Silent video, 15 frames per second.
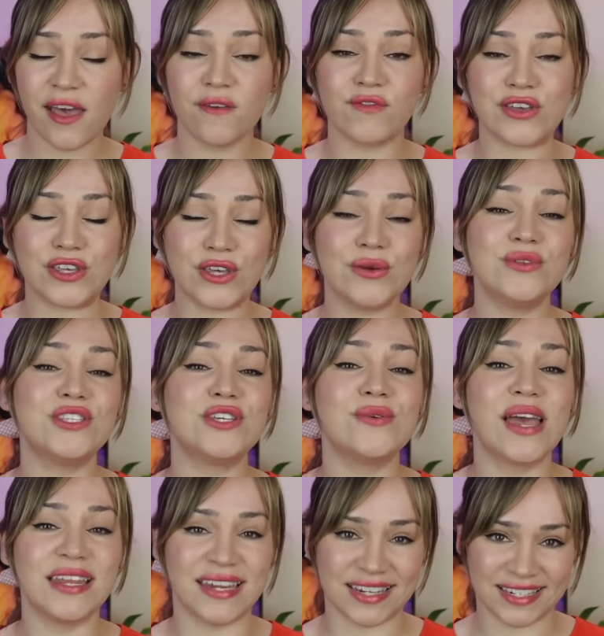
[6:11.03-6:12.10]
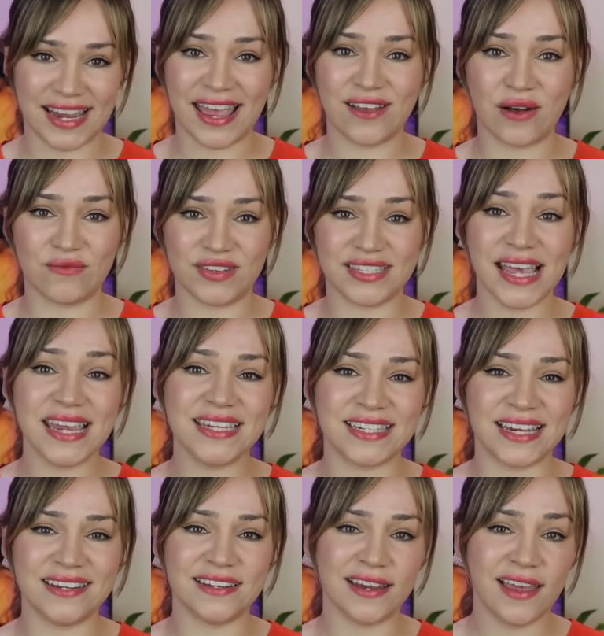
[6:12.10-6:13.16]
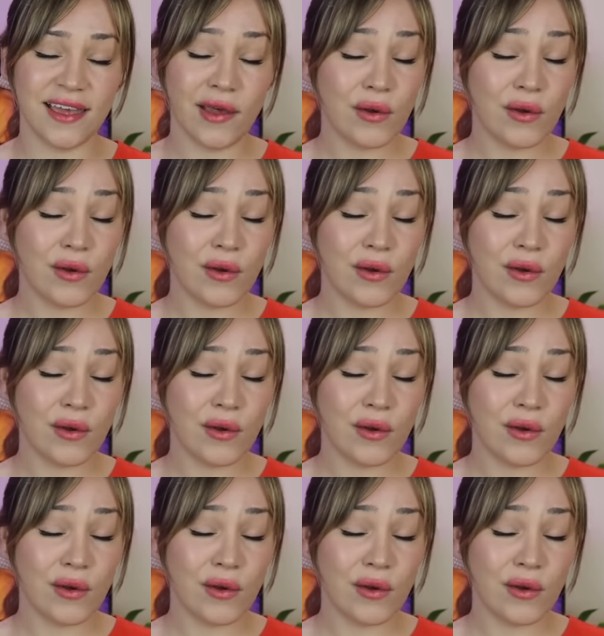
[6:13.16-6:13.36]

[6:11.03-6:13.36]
for you to initiate conversation.